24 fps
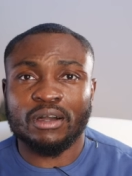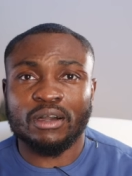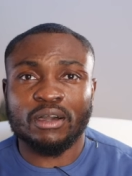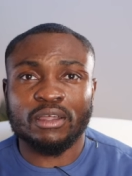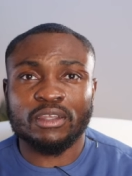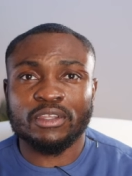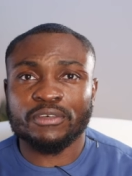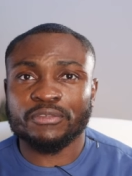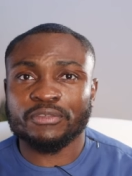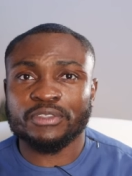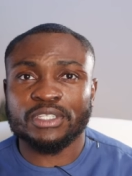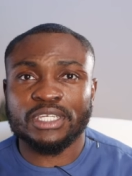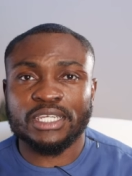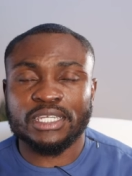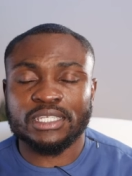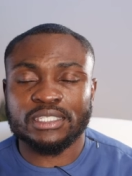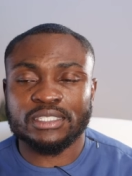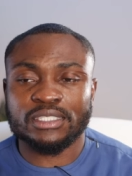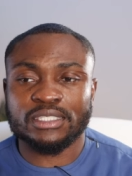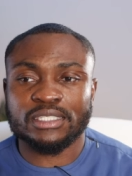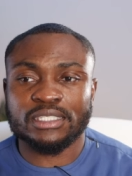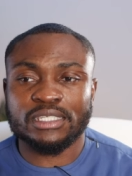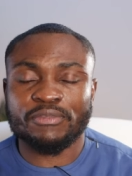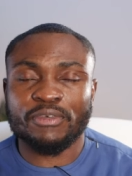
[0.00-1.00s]
All of
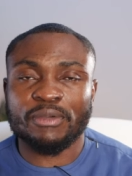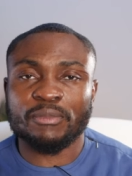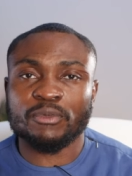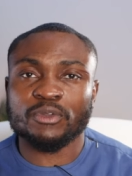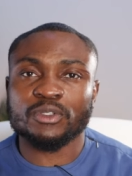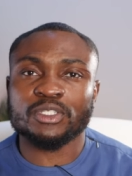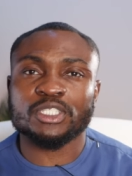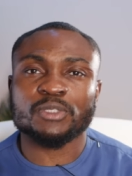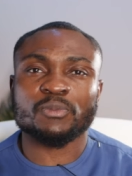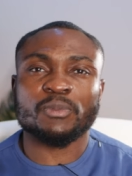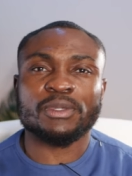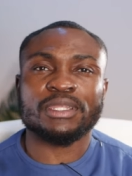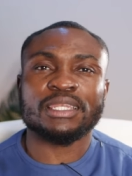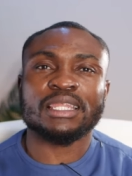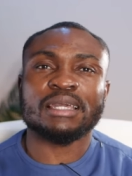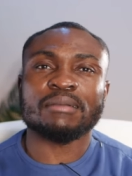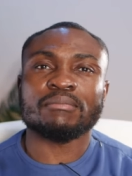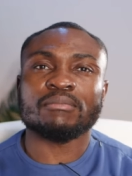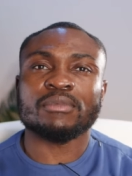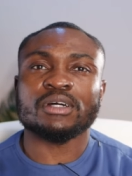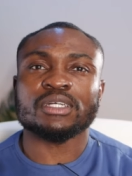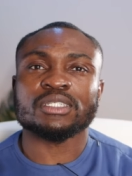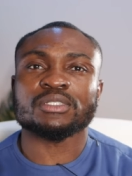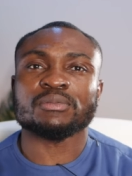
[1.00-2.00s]
this, if I'm going to spend
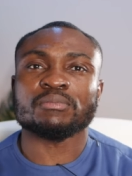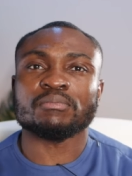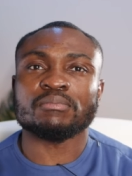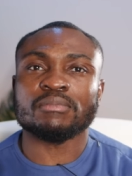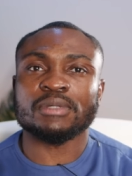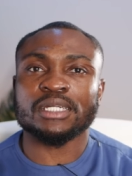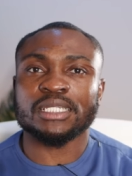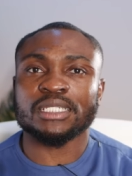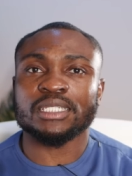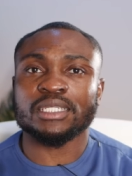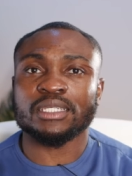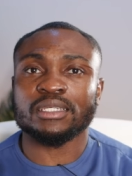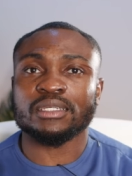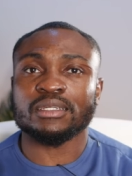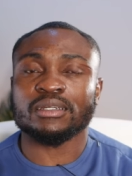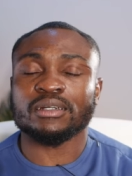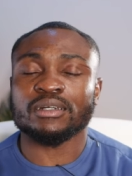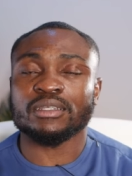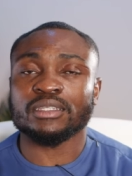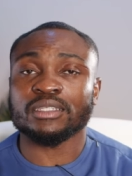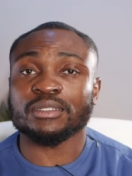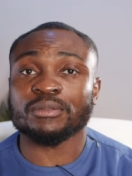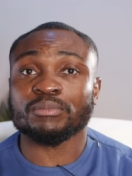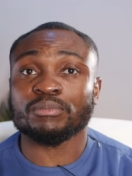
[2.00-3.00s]
that much money
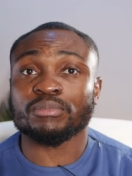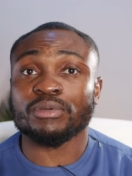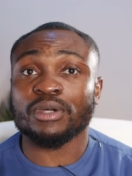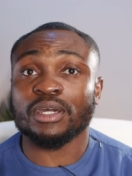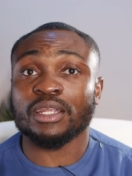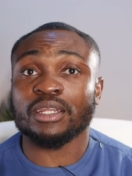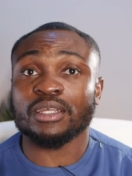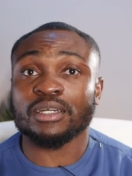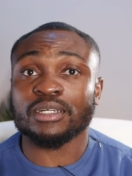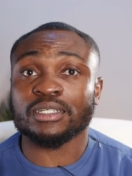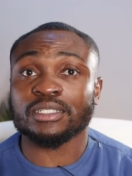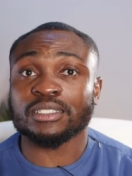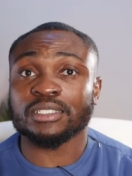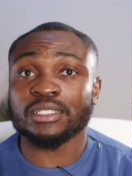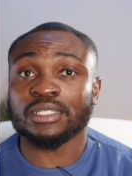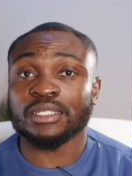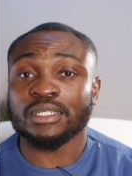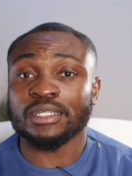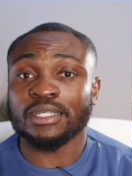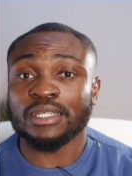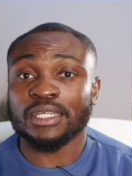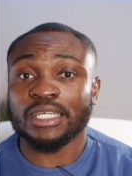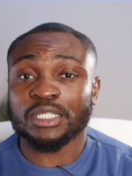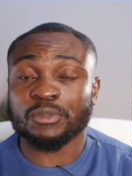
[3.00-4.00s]
on a product,
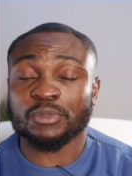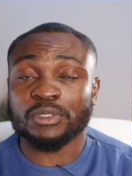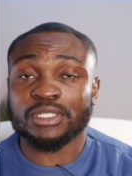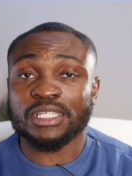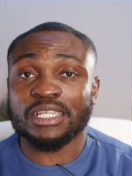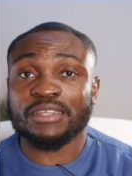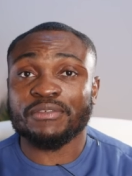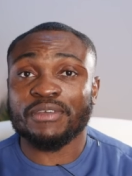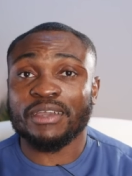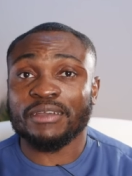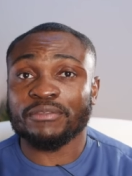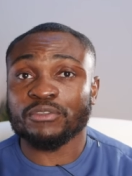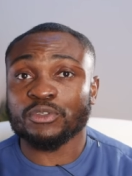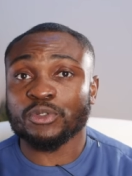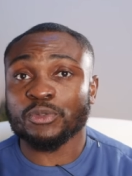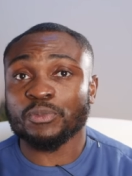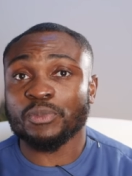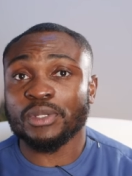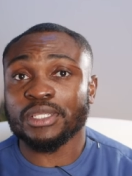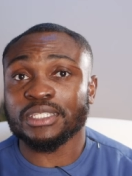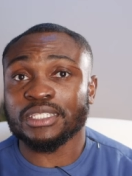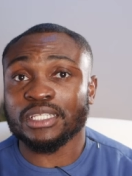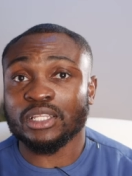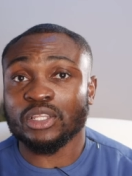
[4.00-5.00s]
especially if I have to
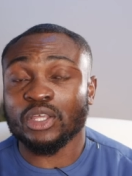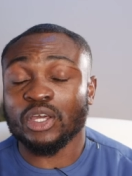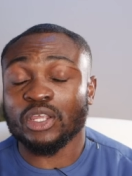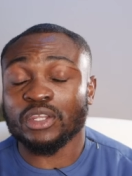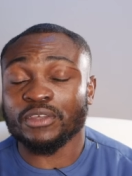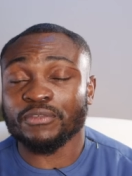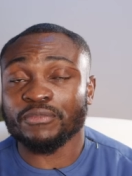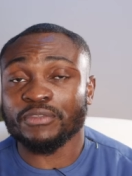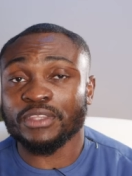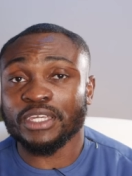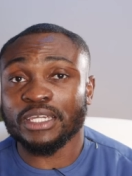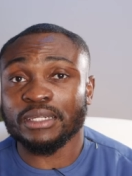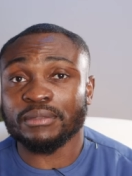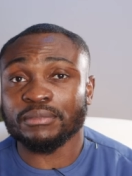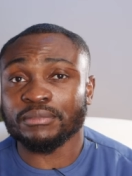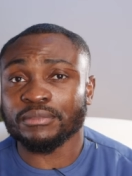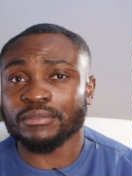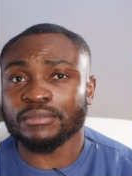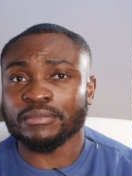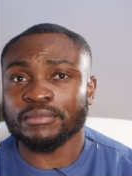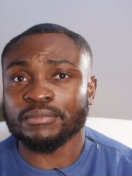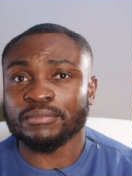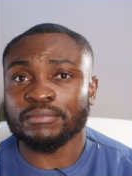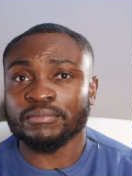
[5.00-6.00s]
replace a lot of them,
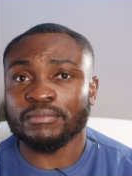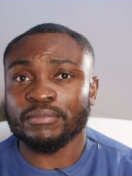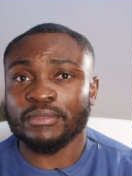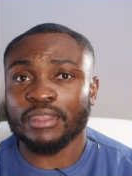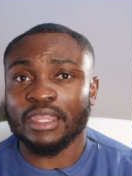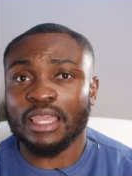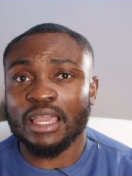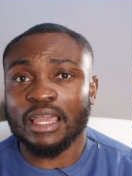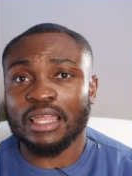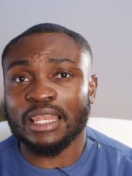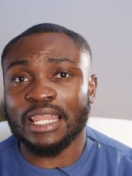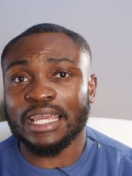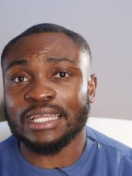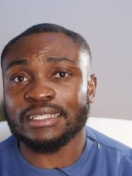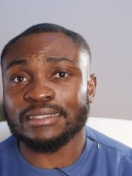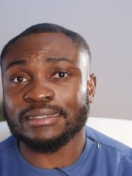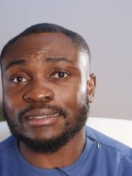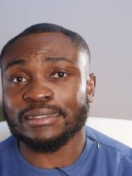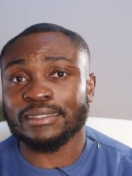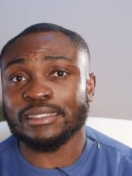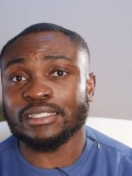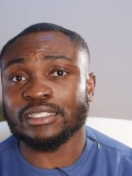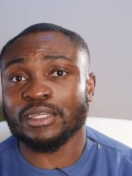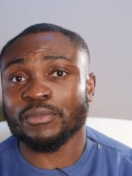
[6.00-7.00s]
I like
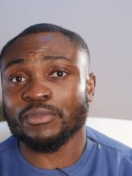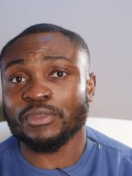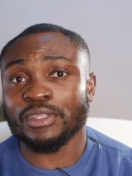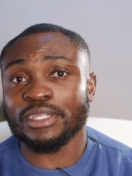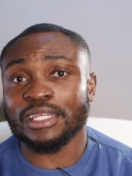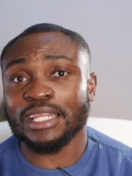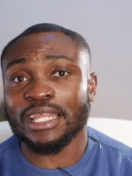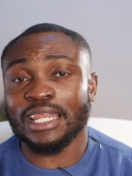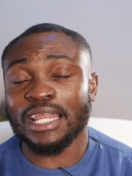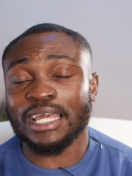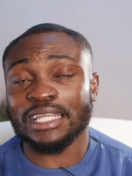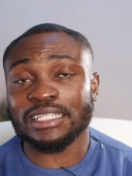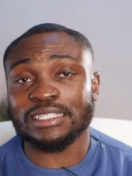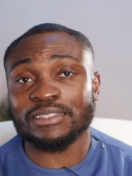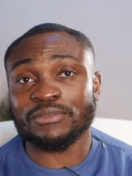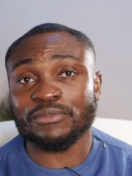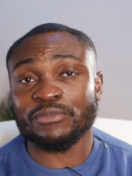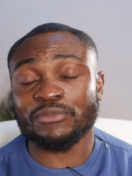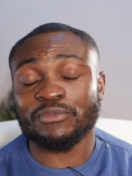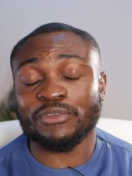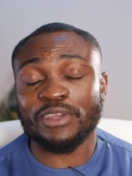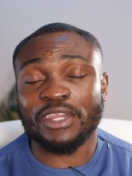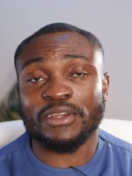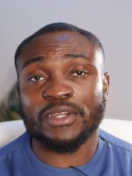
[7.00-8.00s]
to see something that has a
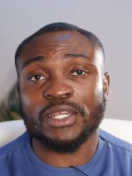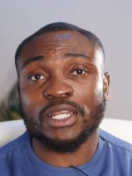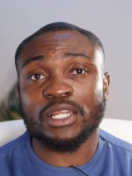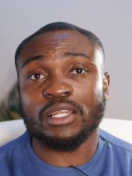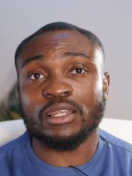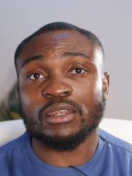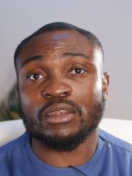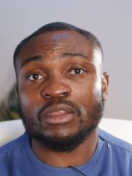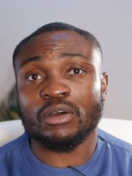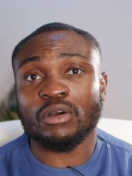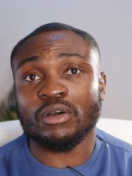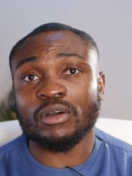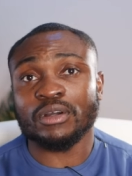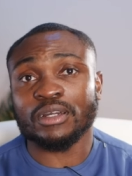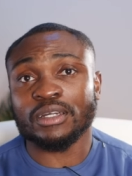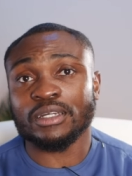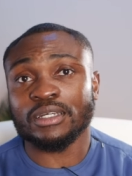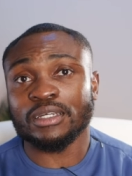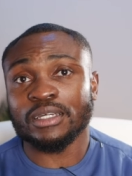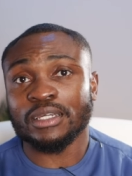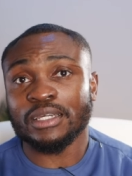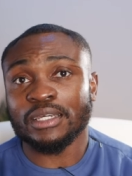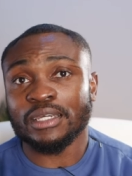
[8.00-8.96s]
very long